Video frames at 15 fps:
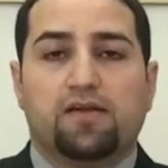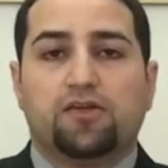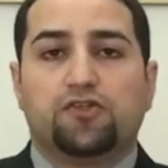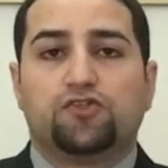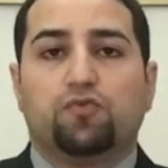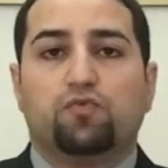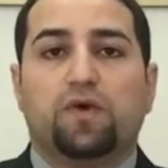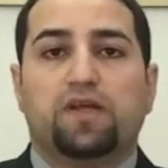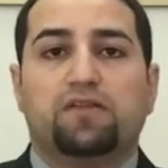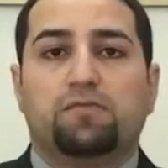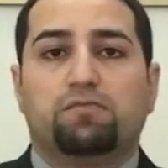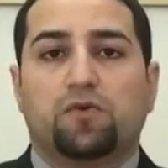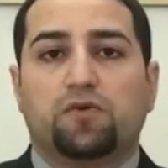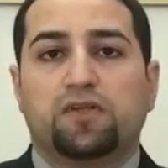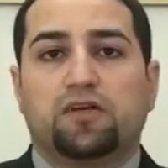So when the
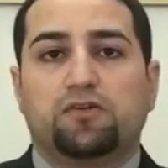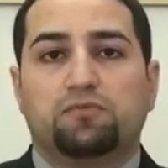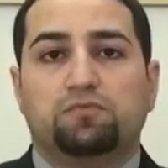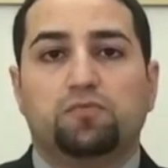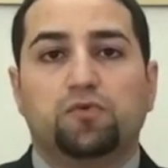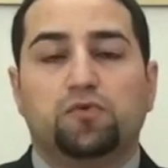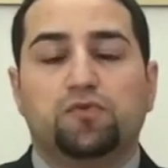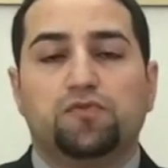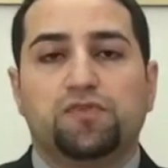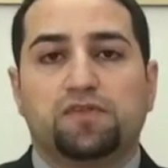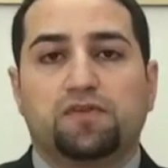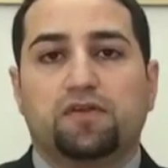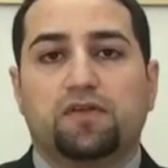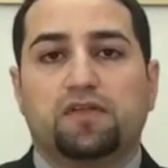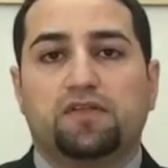product
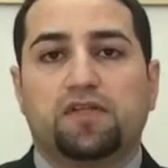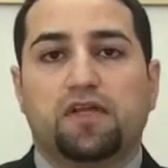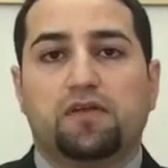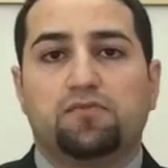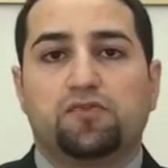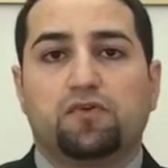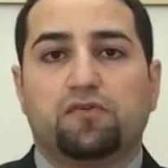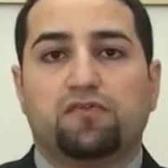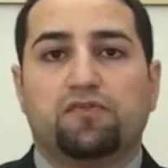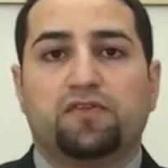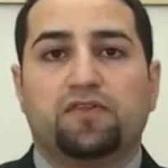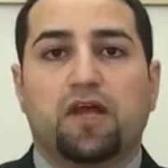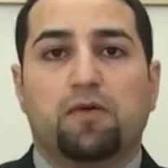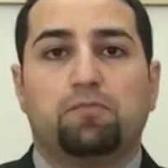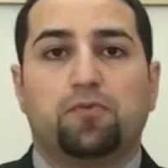moves in terms of
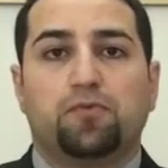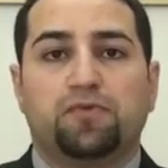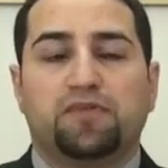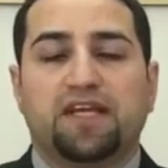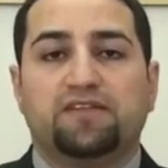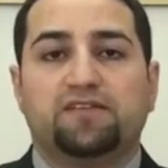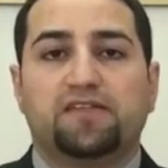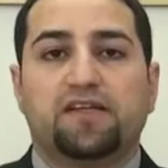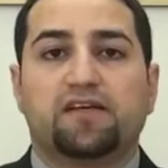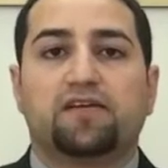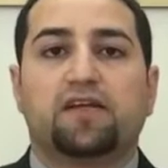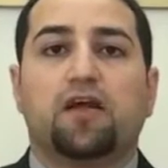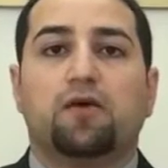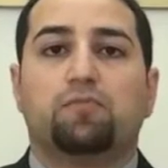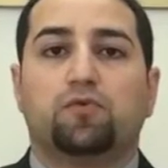the
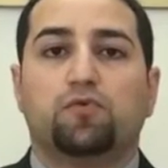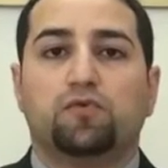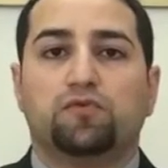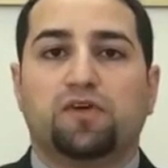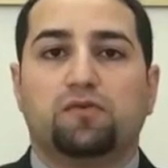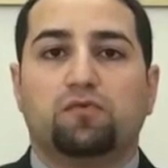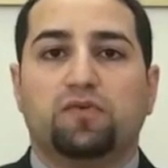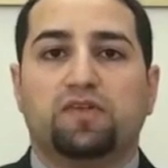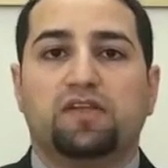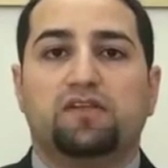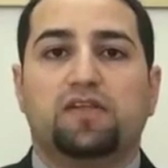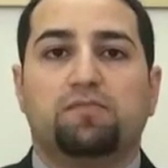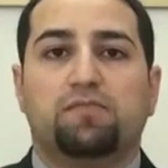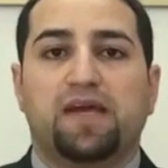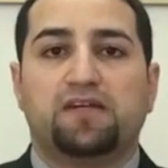internal approval
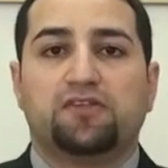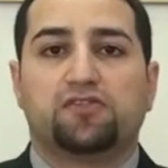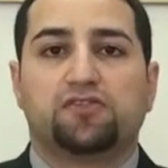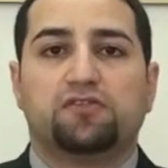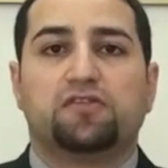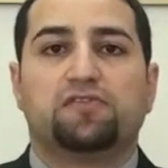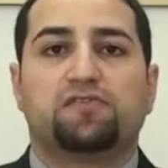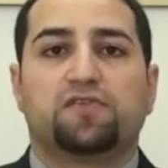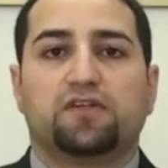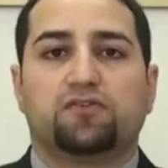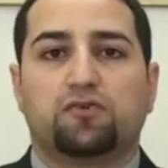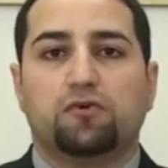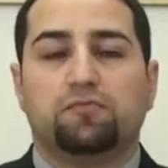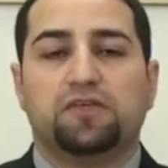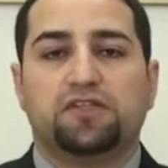within the bank's
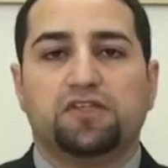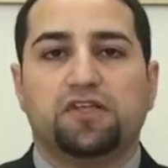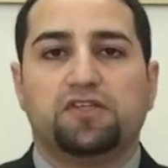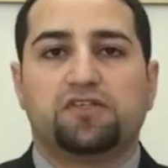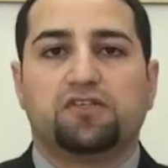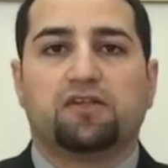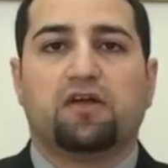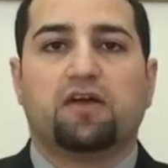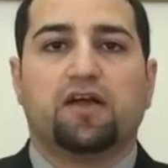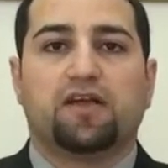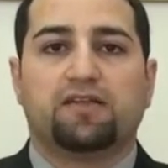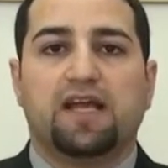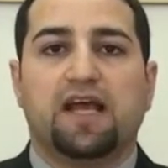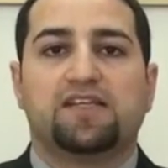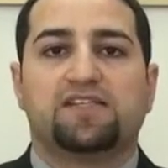different committees,
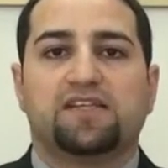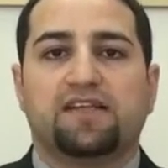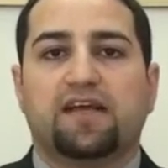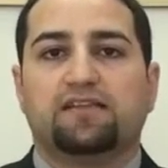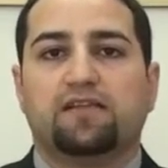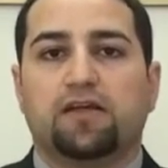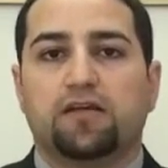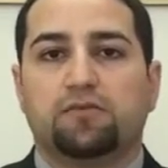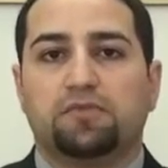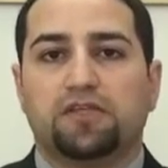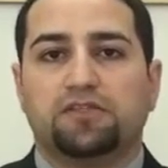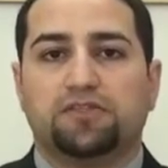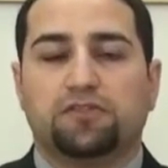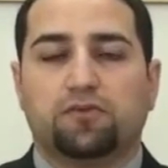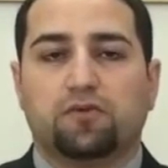like the Asset and
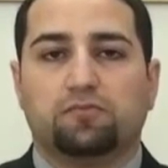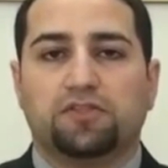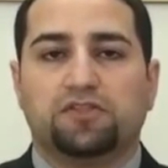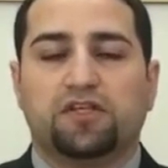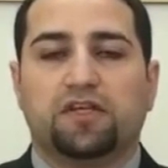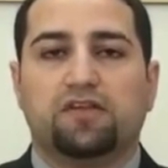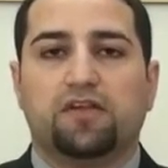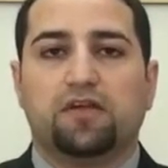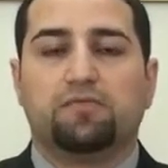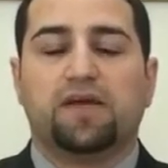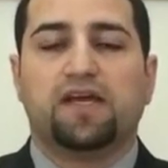Liability Committee in the